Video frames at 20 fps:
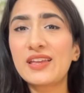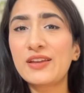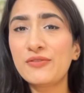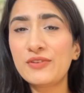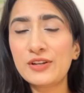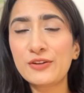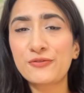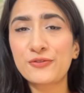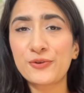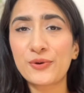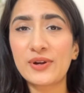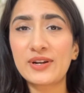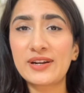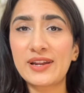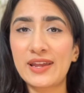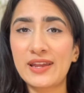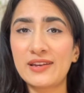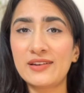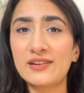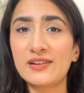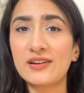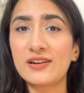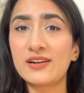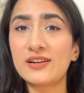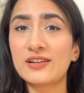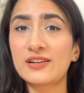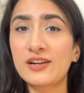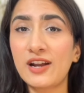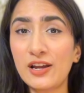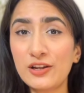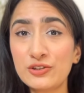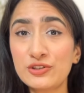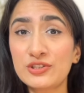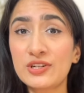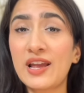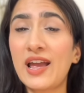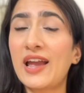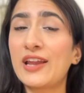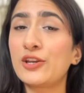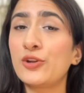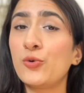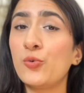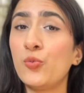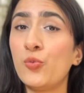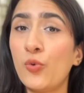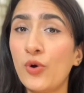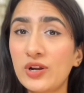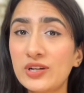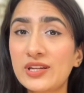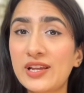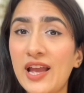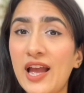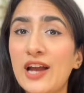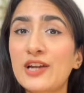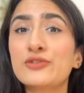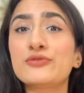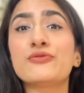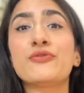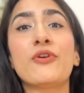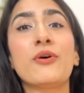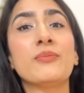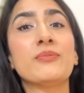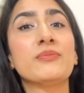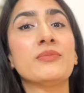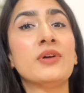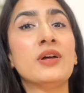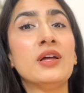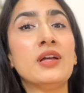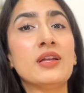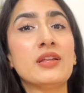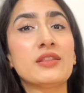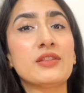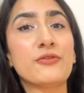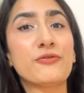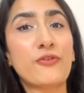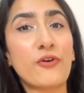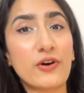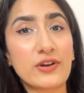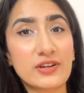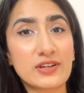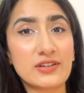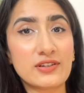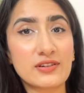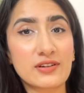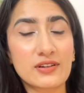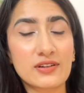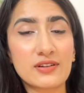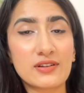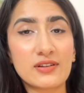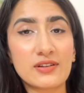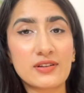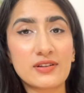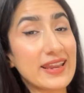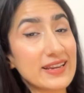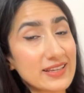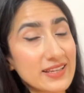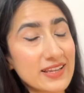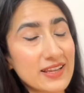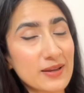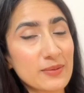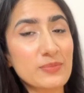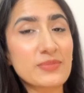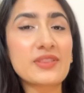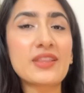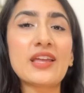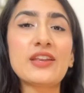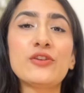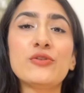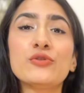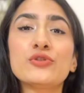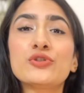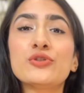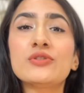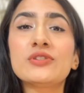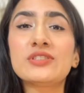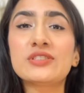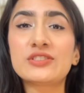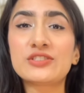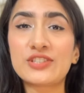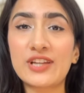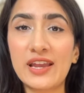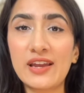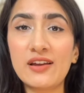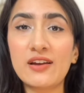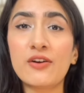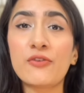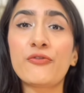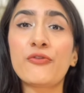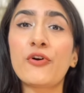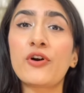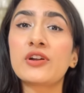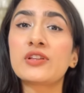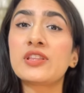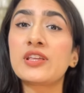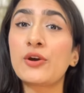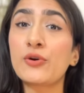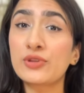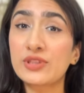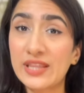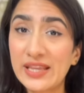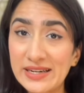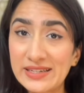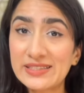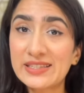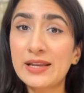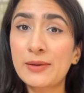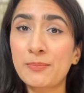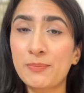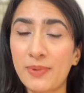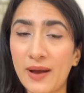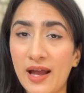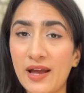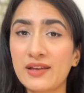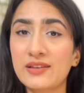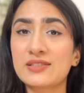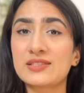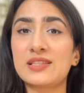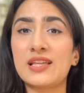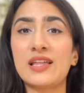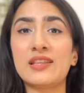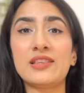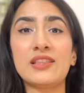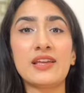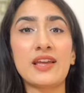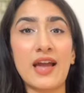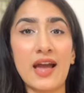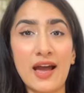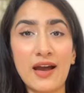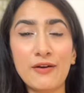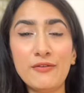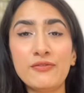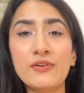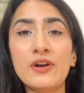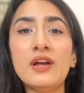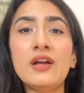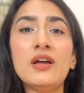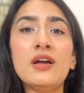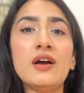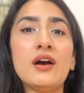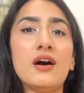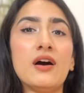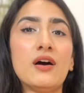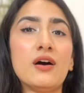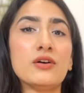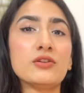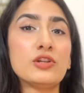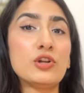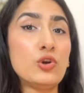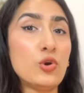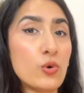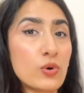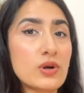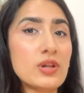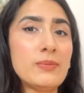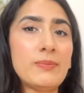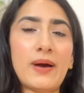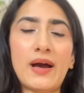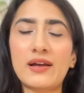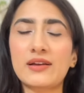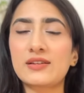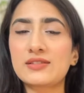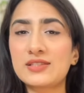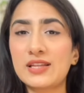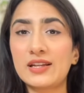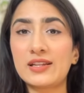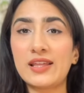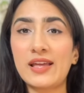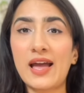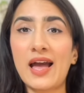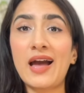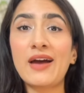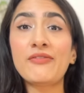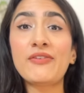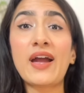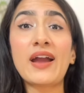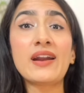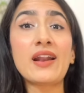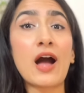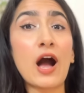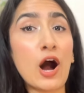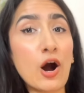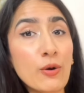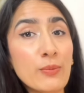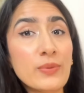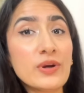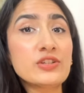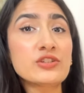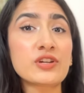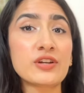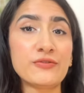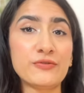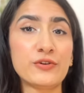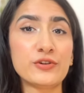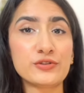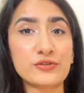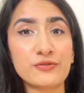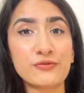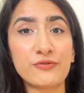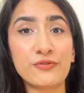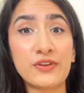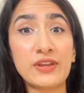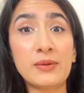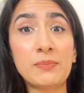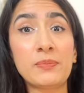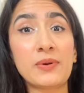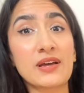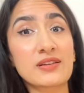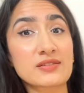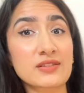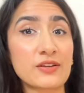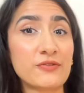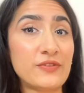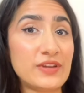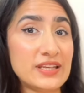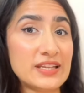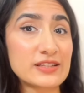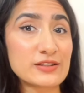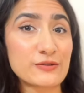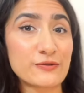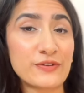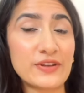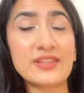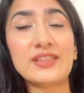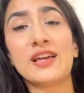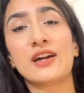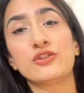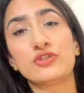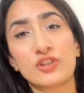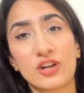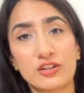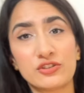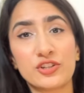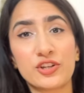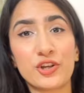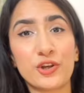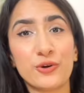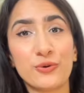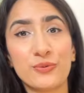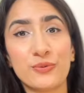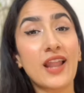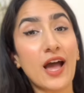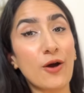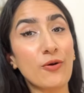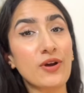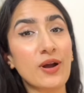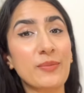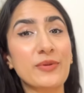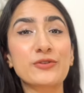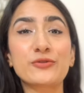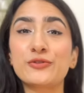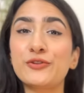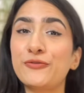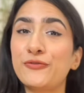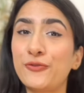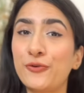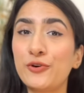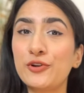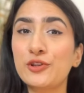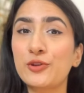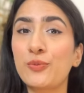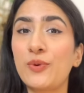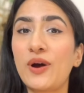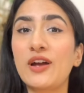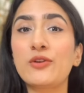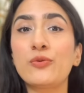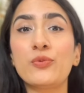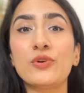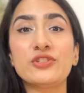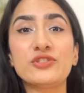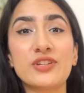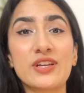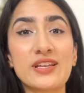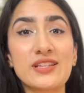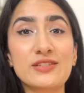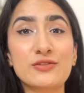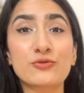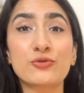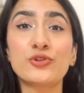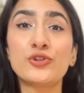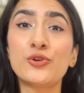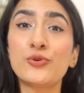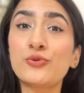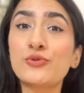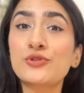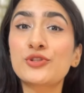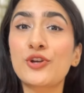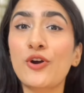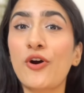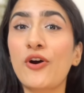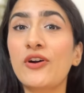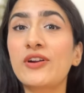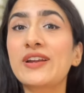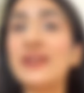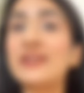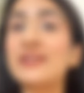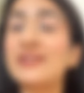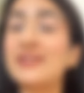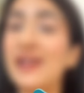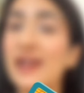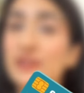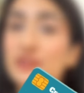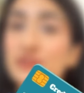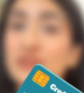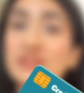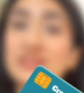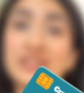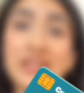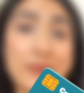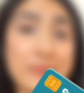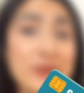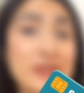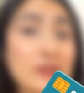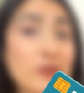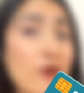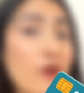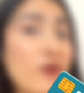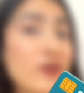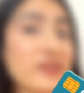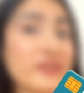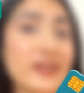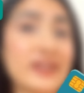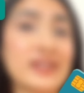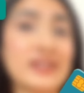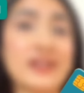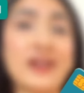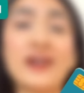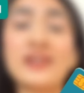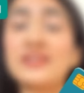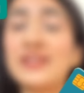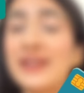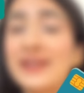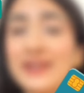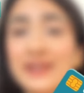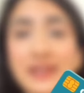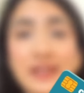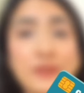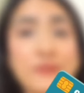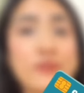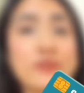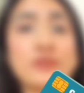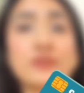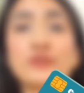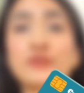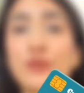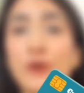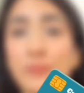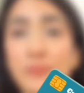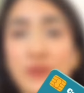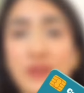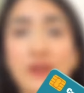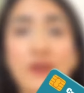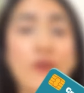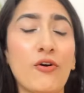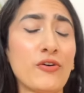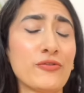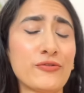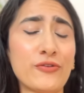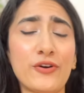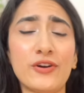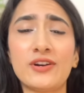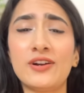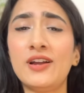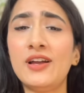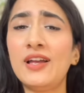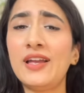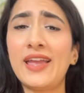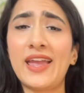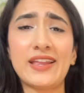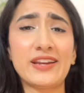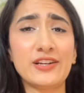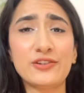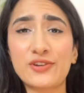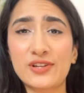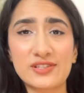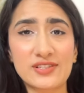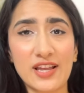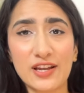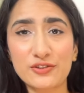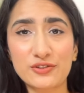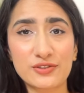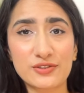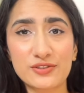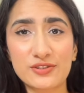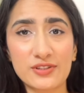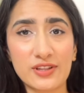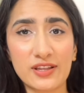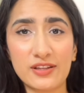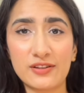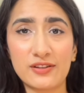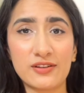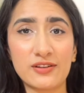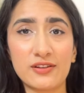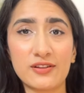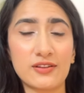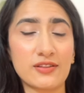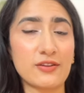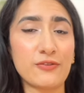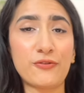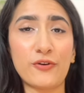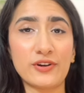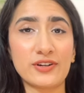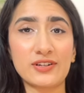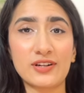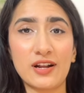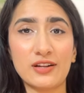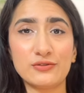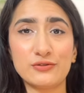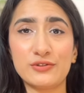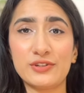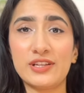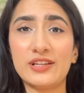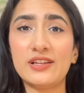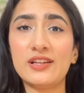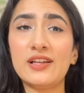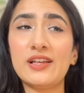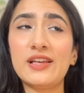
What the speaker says: even if you are in a rush and you want cash from the foreign ATM, then you should check for the authentic banks that they have, the local banks that they have, and how much conversion fee plus convenience fee they are charging you. Now coming to the fourth one, which is to use your international debit or credit card directly for the shopping or for any transactions in the foreign country.